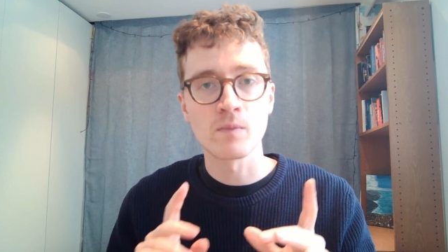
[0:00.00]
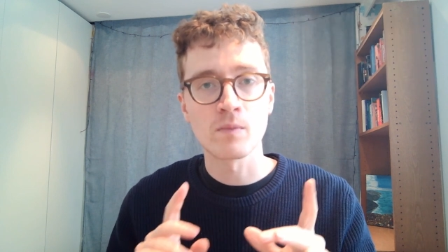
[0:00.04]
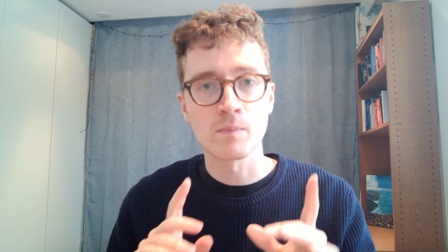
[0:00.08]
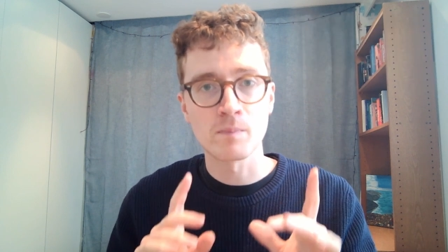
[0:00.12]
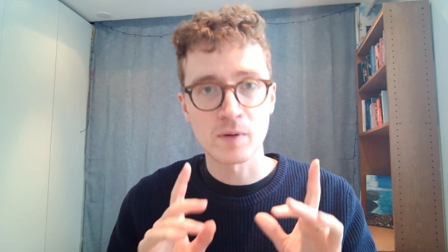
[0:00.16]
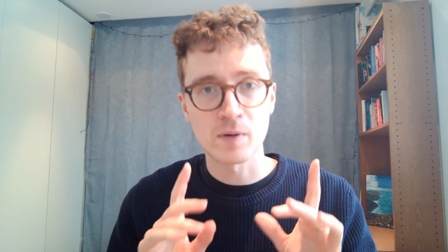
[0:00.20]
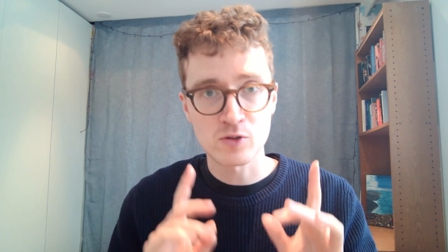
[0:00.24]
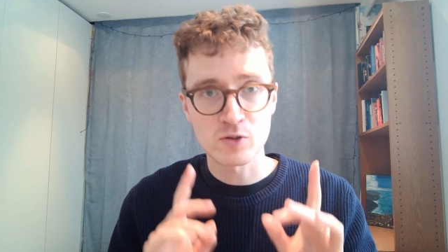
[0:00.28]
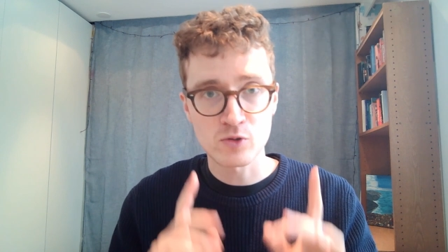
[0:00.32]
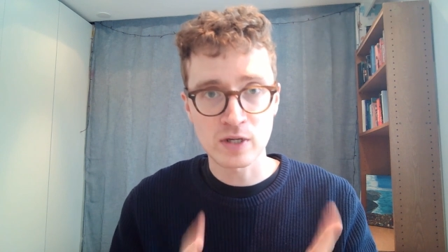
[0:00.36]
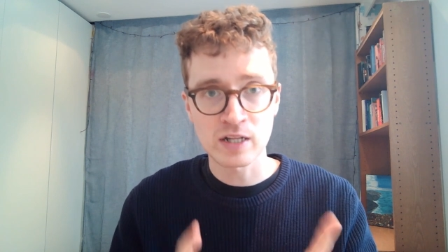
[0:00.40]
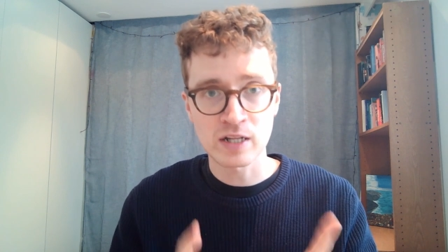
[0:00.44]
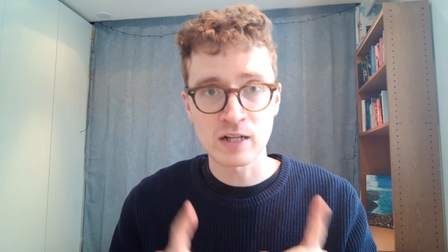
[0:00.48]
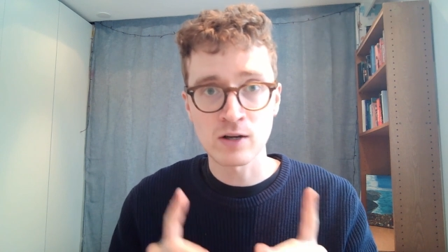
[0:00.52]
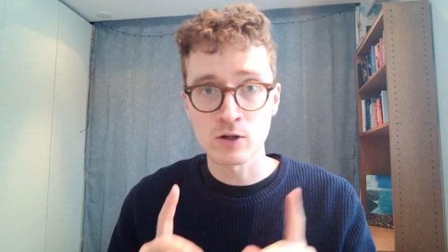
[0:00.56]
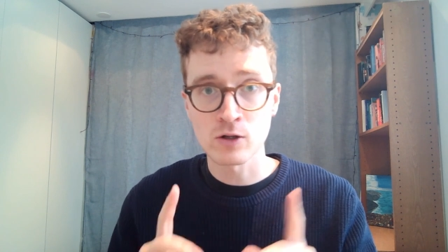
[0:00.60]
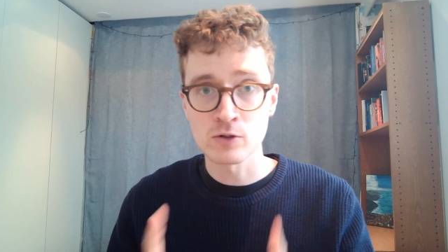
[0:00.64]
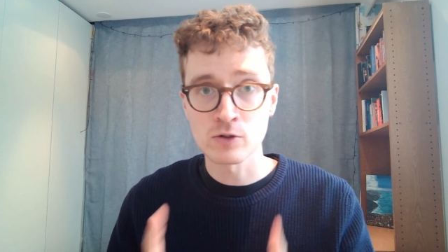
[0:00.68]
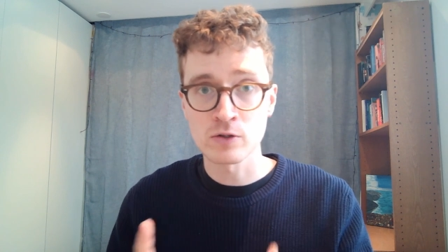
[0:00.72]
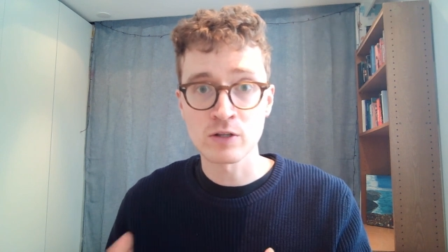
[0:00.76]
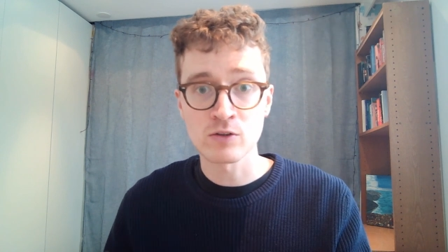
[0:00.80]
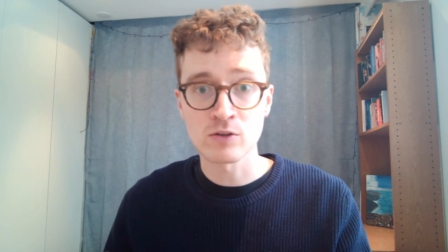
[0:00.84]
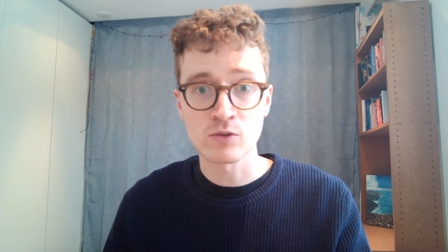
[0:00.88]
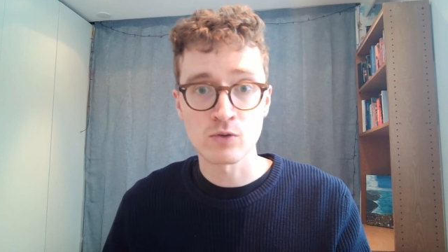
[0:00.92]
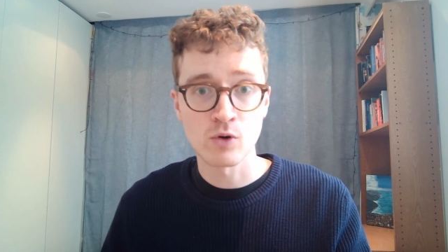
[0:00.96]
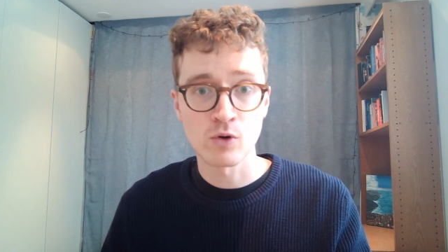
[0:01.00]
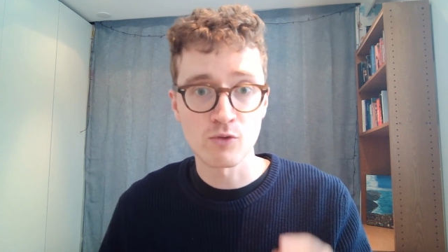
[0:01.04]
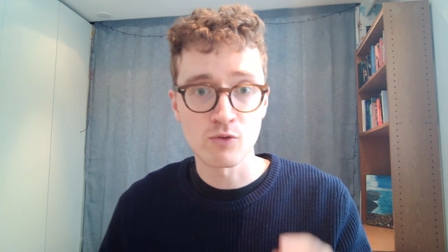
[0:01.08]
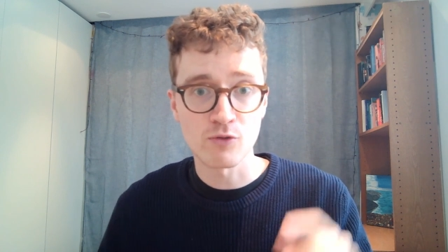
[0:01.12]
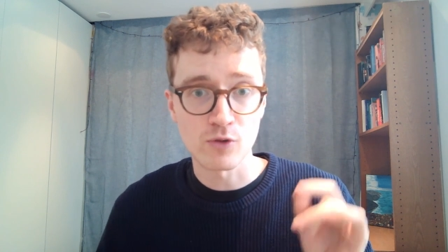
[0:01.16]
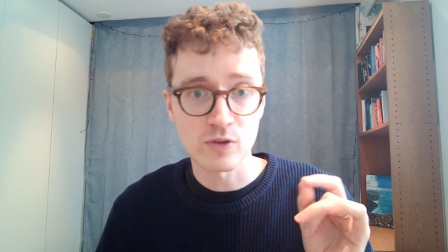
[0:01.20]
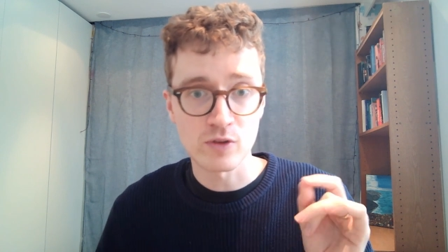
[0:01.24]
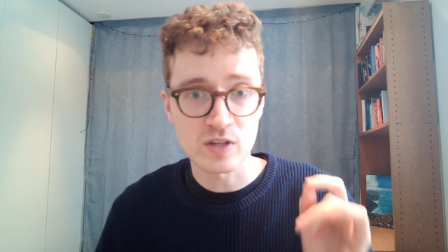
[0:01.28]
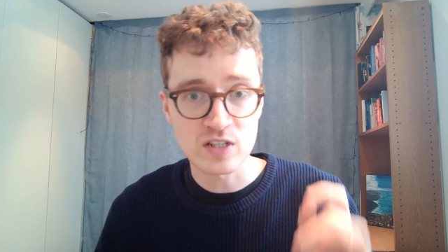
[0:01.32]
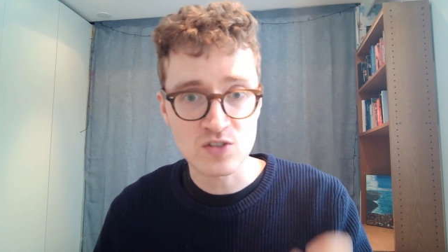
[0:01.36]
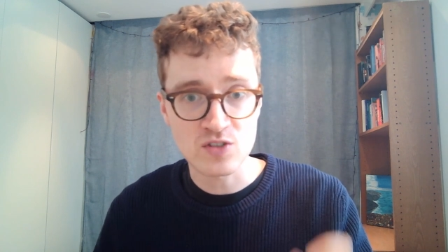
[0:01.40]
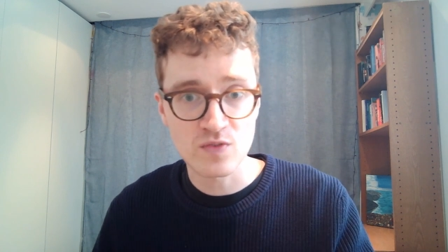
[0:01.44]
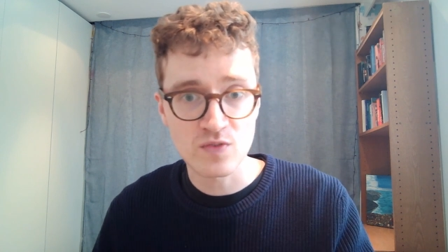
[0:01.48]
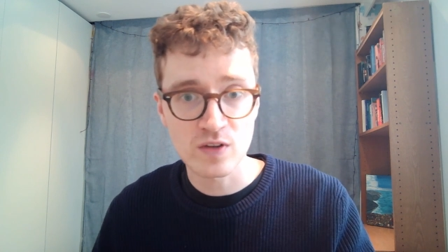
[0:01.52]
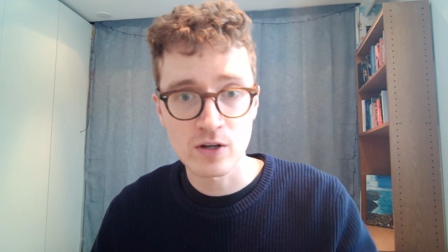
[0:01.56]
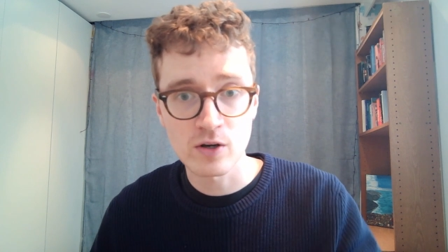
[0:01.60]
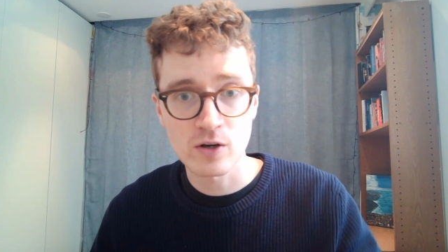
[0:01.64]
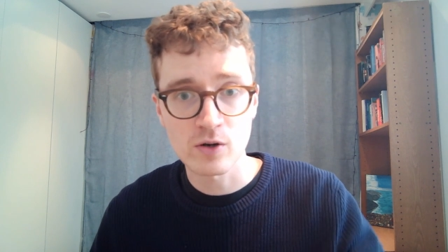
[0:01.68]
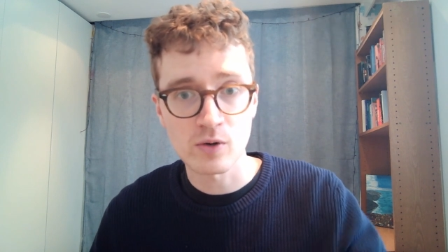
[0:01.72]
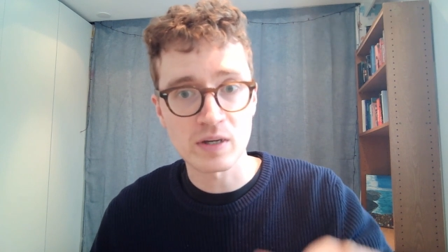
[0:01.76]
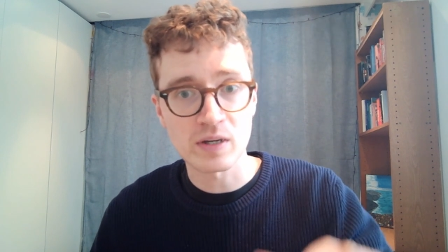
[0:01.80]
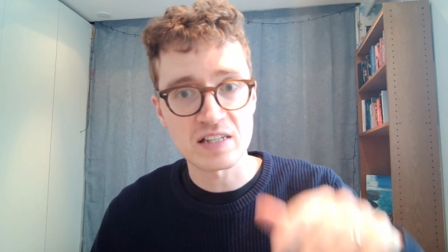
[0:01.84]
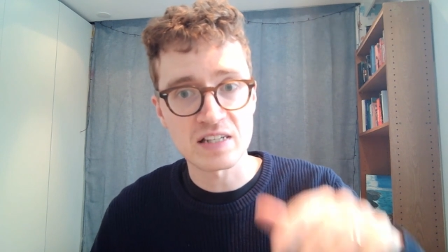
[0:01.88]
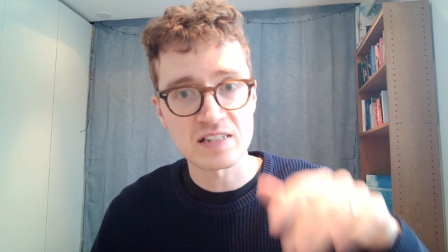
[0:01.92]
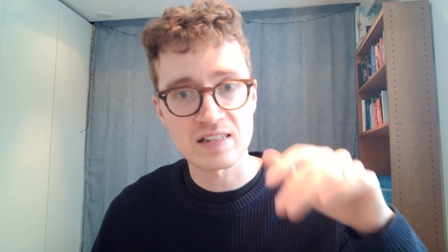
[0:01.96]
But really all you need to know for this video
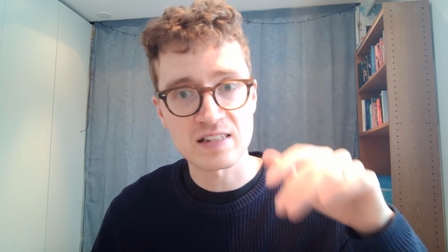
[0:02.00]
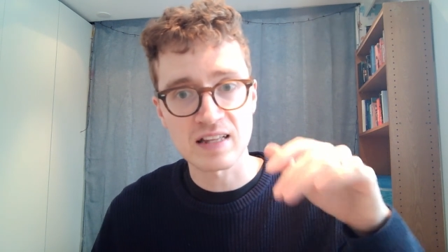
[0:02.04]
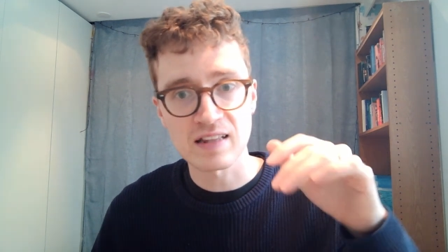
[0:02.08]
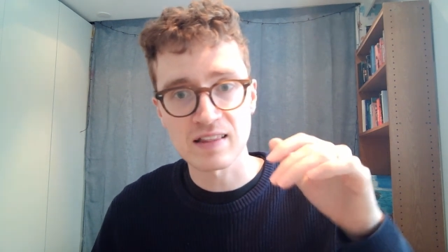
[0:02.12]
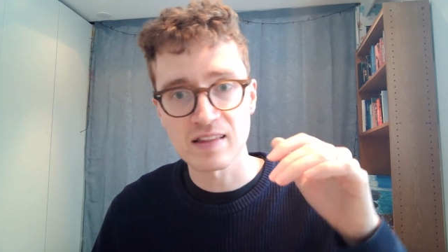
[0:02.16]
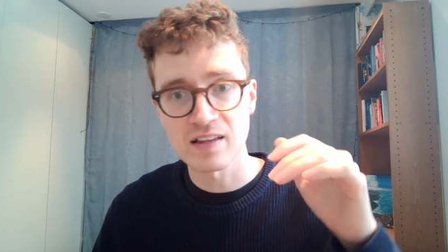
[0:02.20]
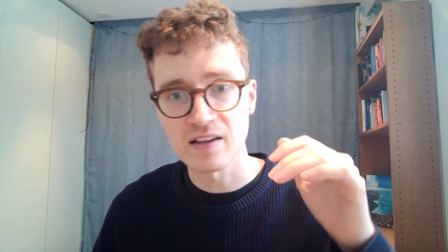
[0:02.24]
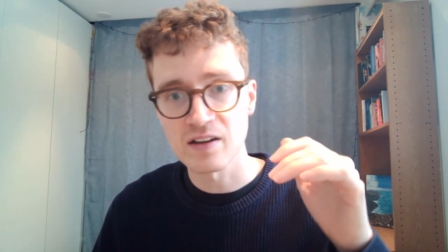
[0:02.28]
is that they